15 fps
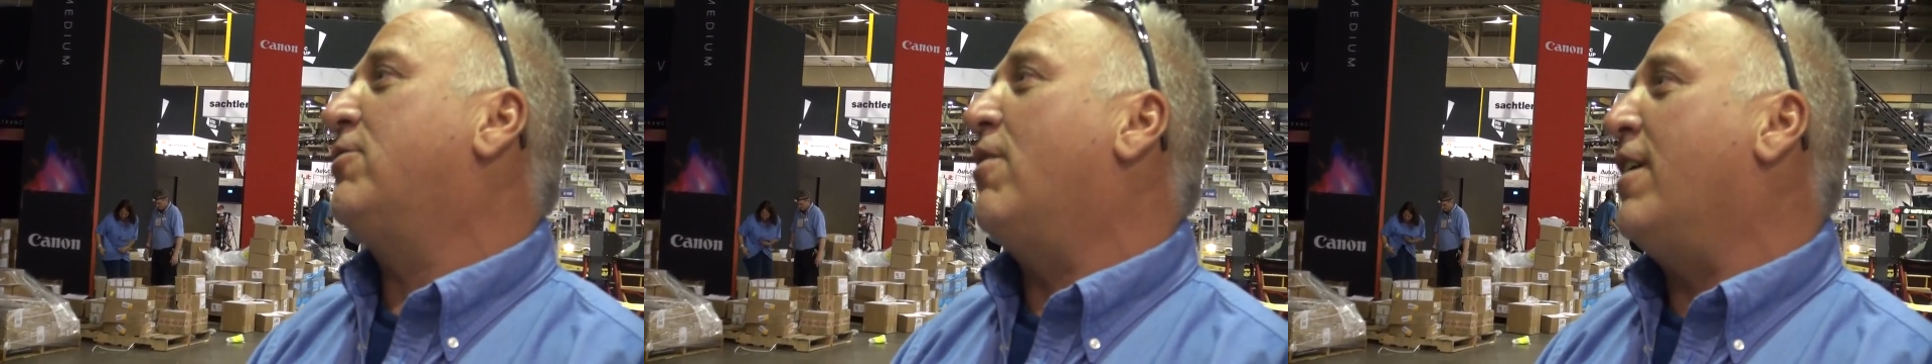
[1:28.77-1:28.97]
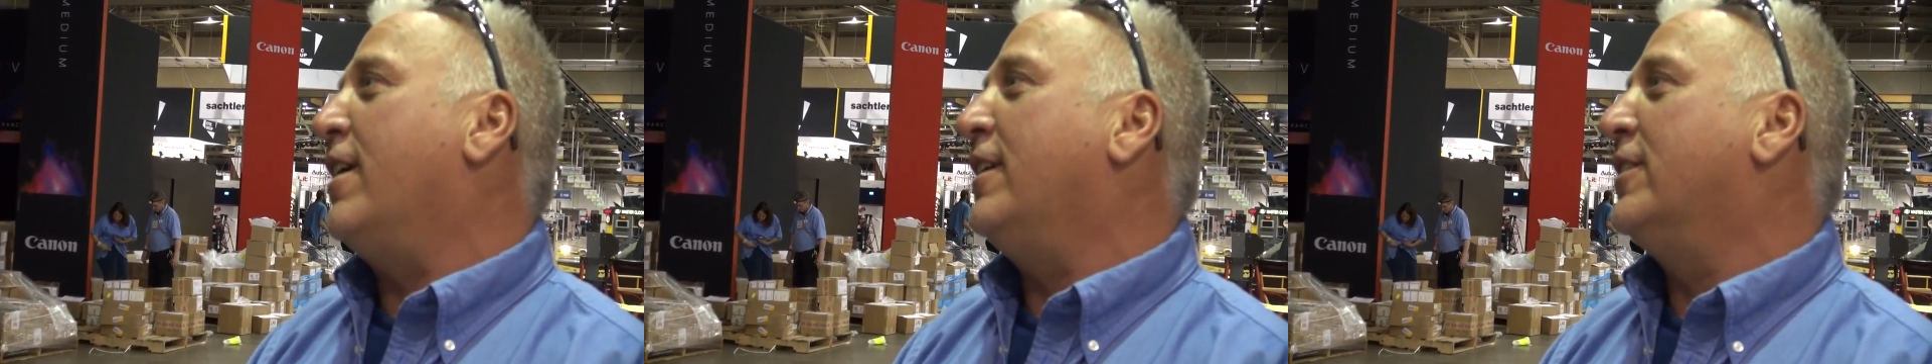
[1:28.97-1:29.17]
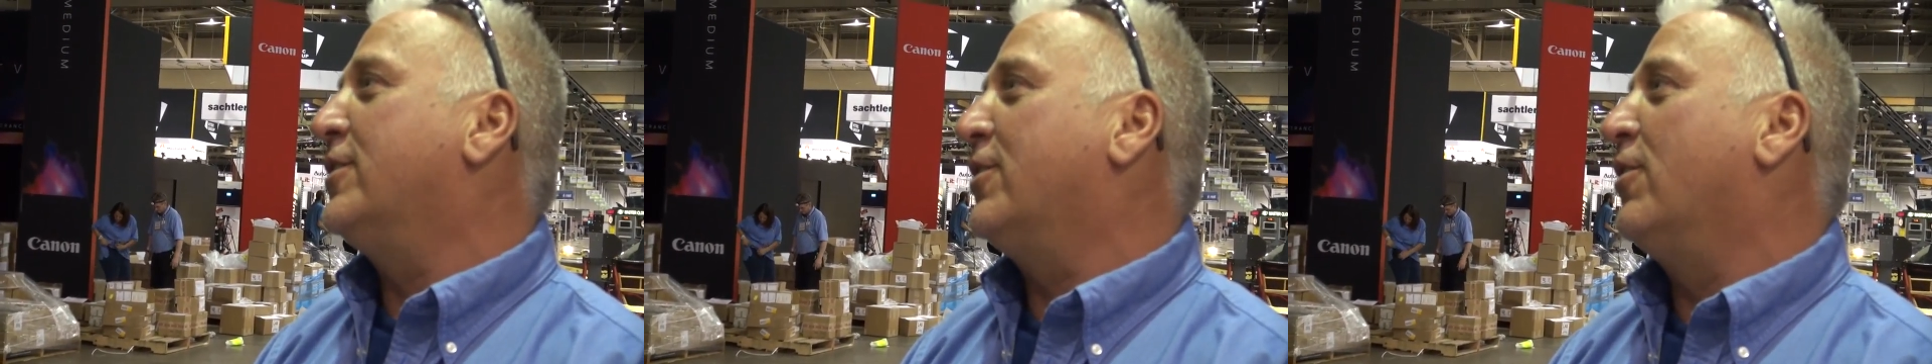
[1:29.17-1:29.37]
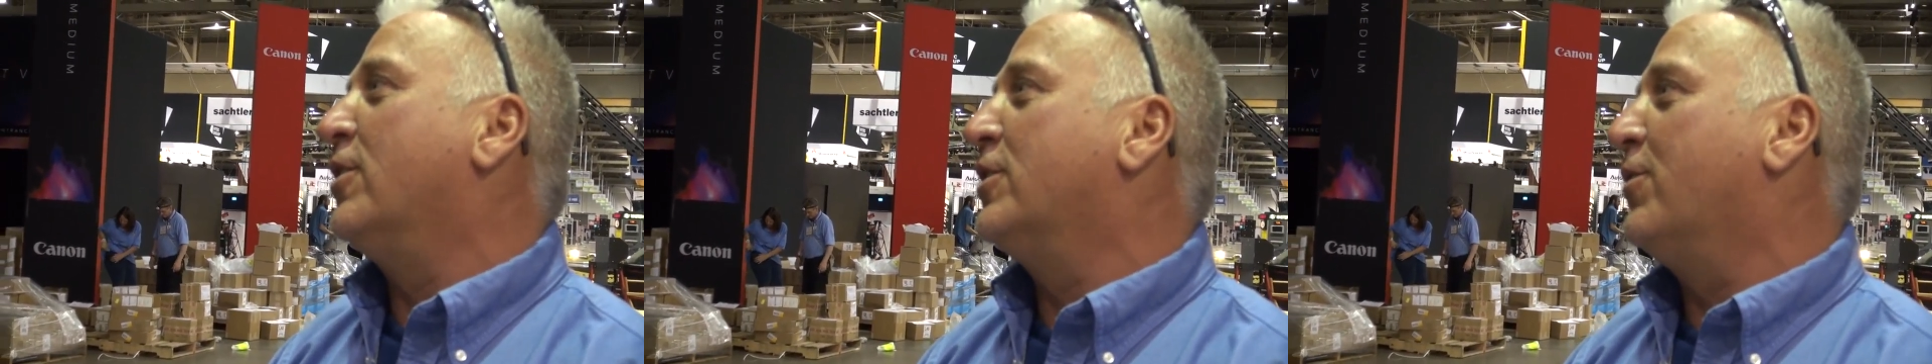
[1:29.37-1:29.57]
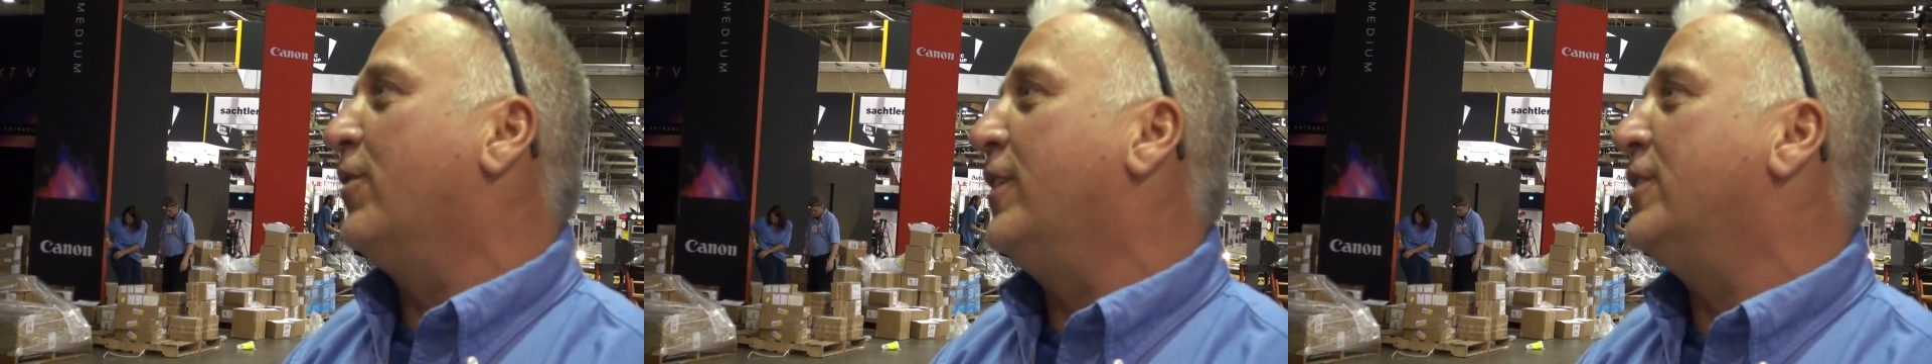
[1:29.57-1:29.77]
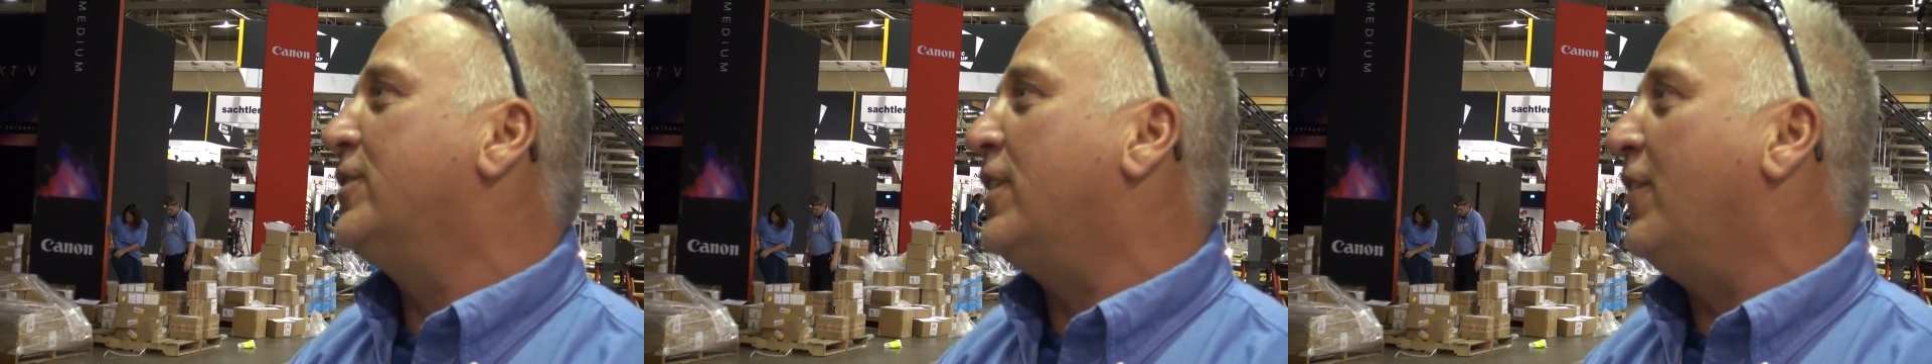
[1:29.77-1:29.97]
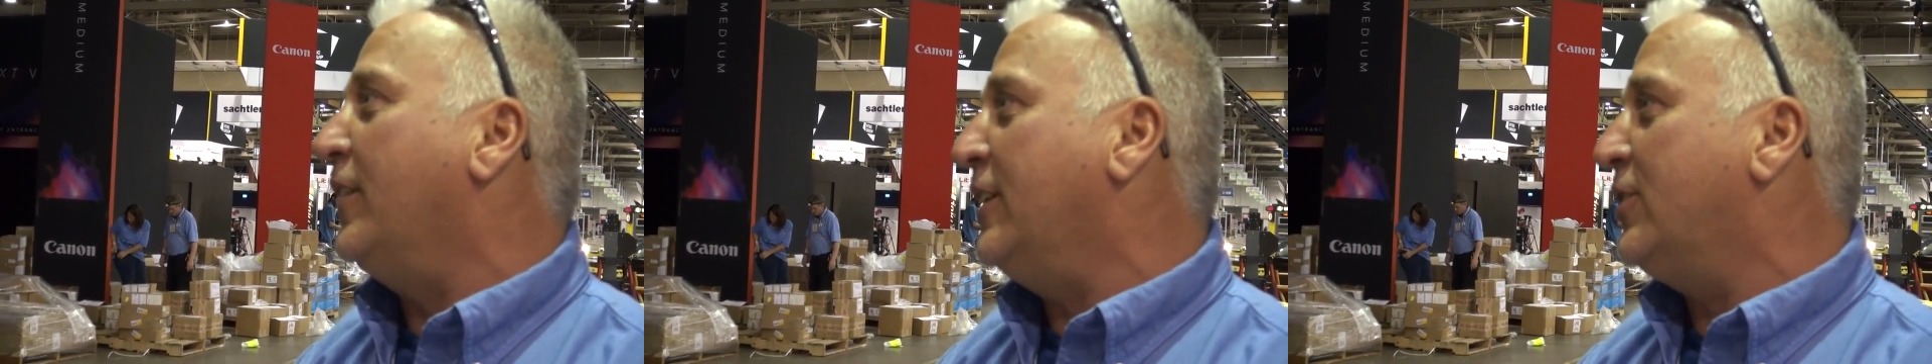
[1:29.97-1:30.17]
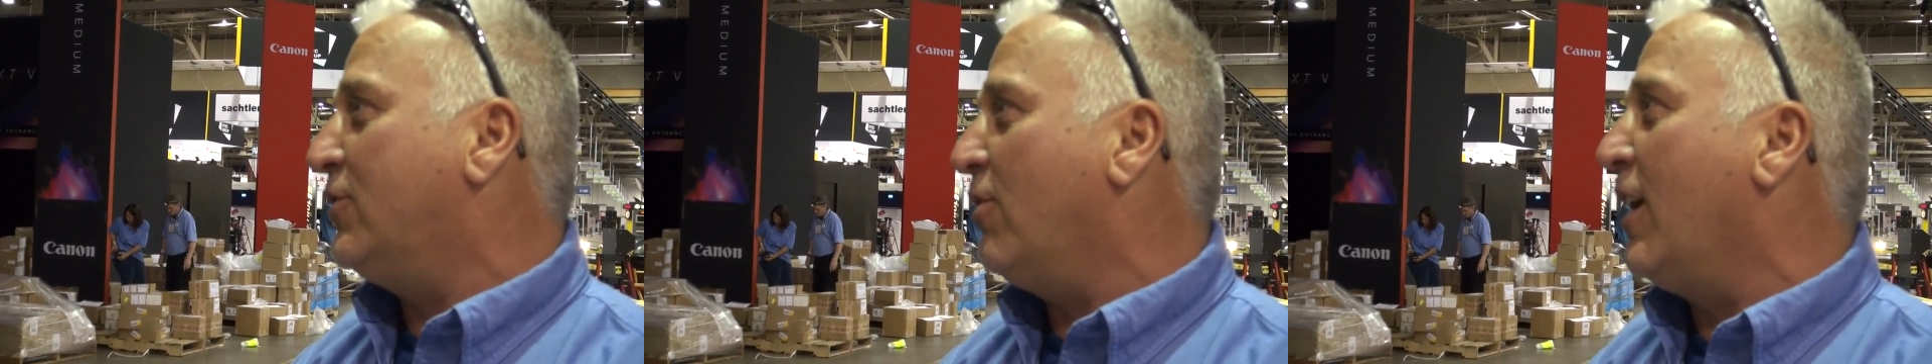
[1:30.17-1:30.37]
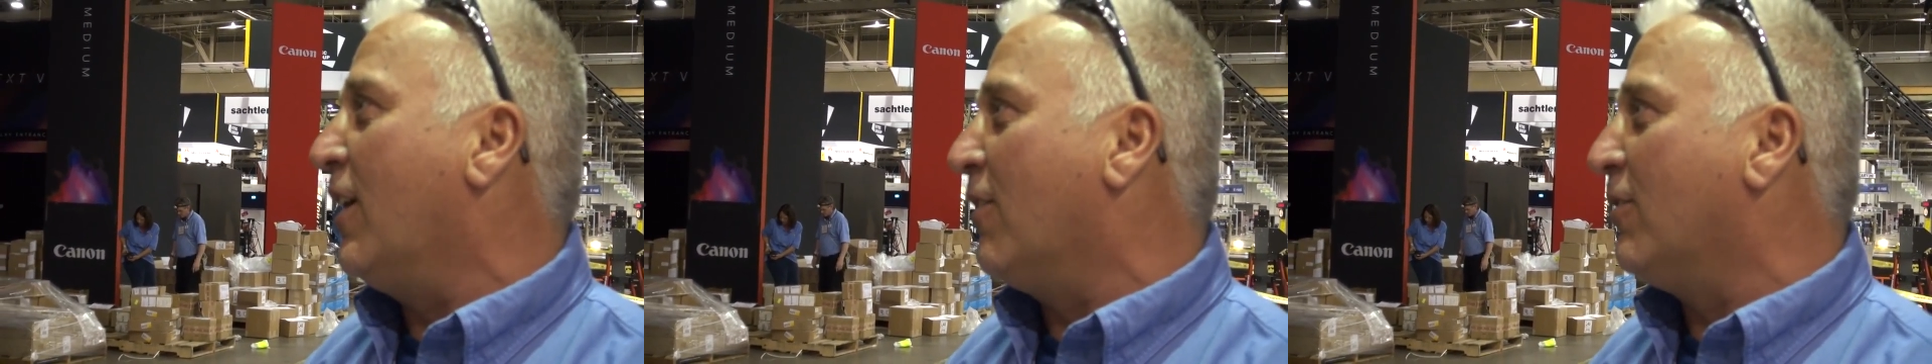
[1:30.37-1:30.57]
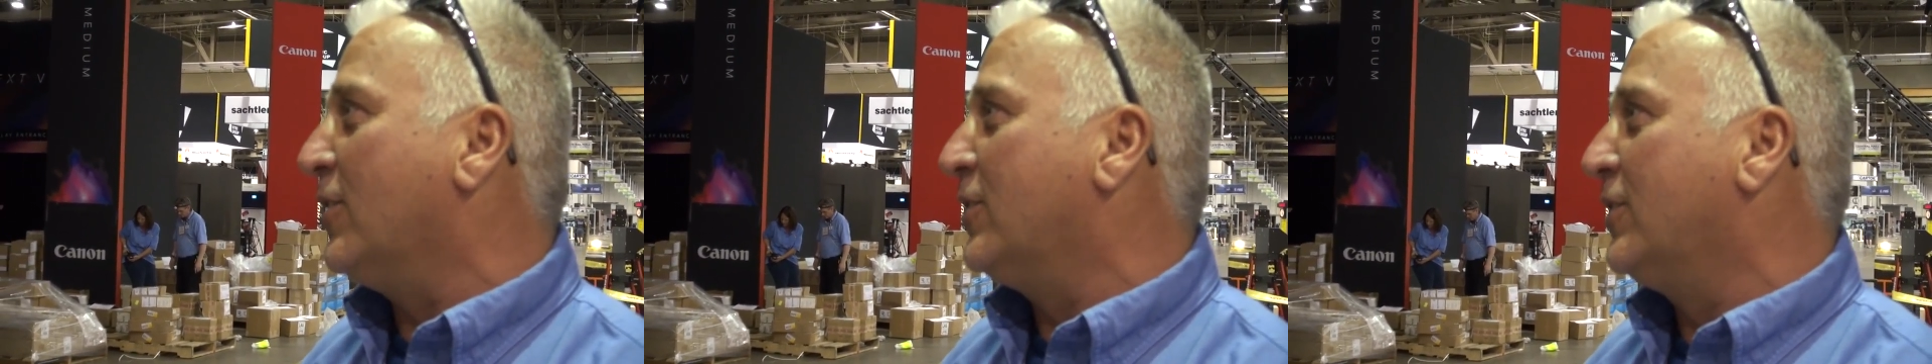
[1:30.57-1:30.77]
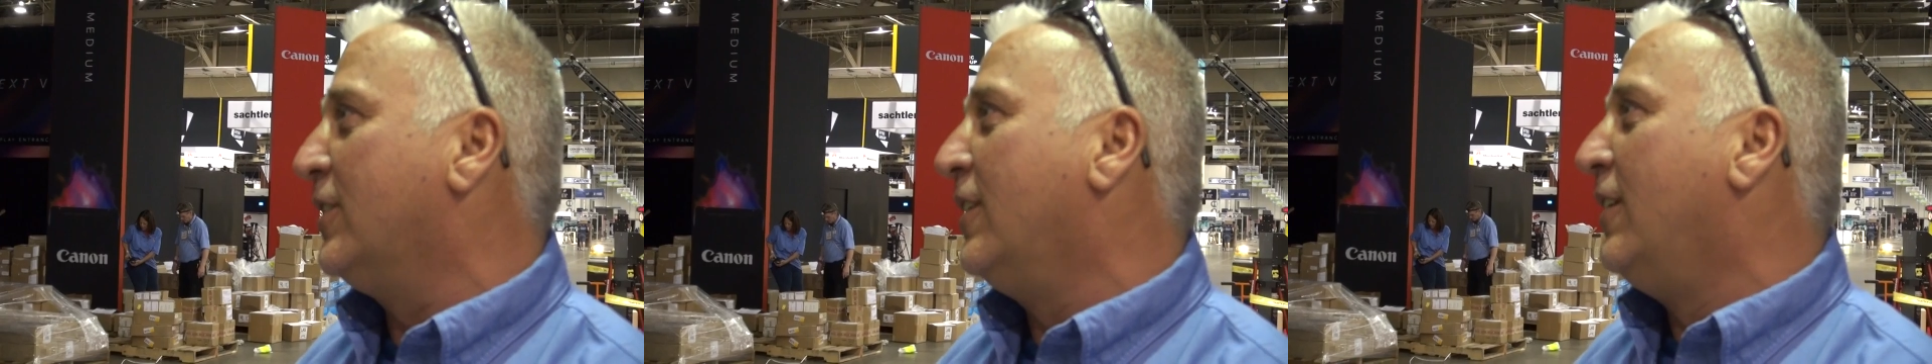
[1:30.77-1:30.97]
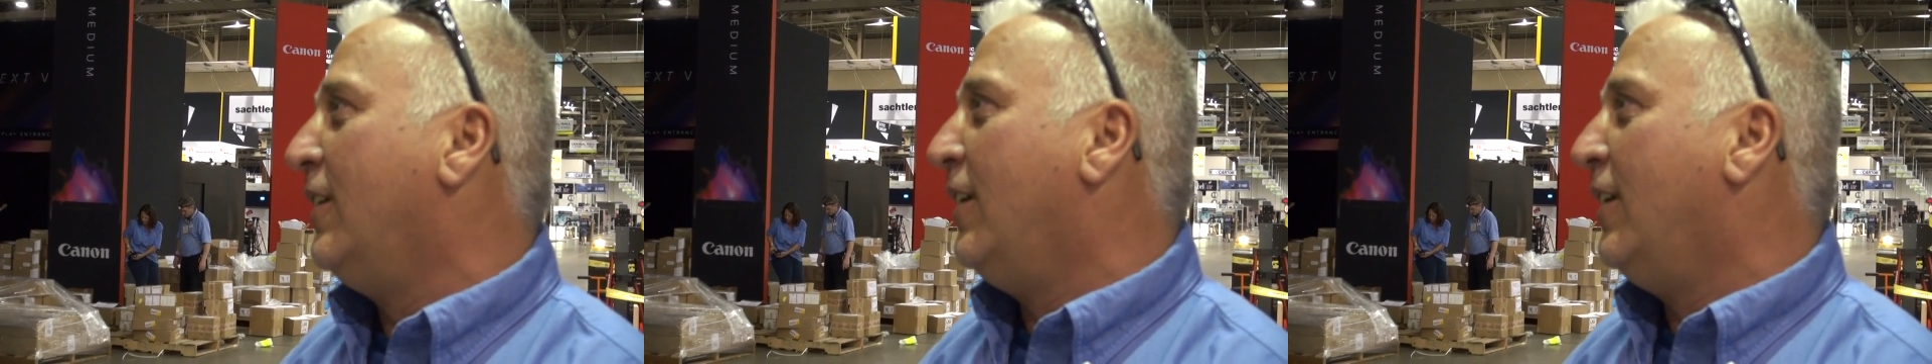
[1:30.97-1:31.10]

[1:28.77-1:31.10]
trying to search for this on these trailers.